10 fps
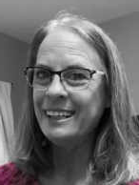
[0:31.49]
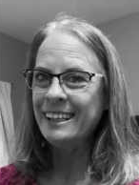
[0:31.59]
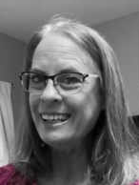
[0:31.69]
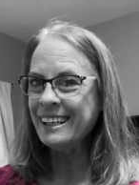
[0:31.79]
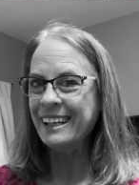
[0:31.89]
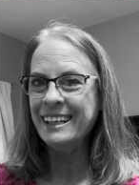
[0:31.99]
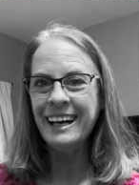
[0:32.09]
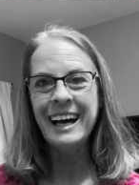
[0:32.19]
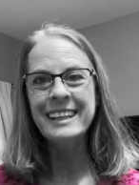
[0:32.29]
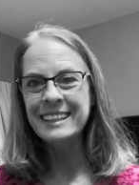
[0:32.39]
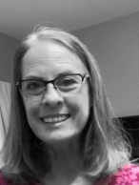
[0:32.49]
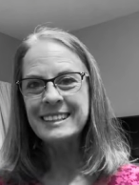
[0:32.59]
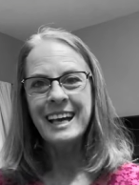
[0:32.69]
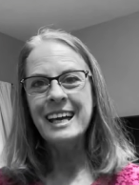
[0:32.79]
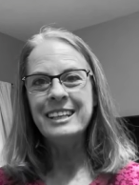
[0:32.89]
in this
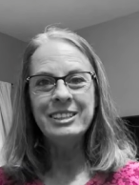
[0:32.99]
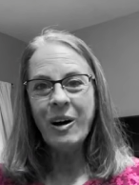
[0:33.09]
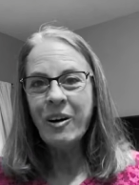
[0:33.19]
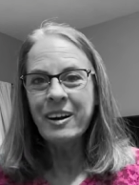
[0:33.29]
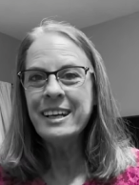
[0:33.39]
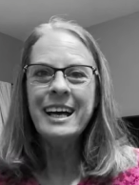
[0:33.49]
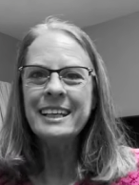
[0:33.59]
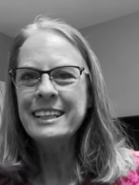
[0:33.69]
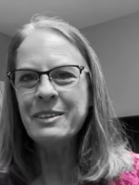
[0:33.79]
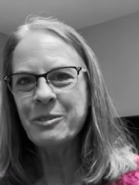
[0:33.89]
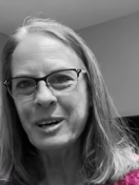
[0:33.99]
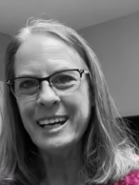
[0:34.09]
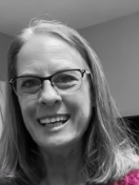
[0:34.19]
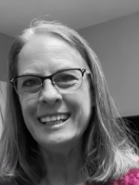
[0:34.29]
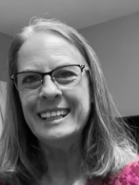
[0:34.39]
yarn
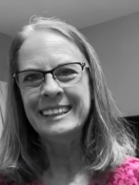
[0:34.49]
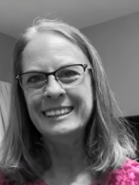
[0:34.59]
giveaway.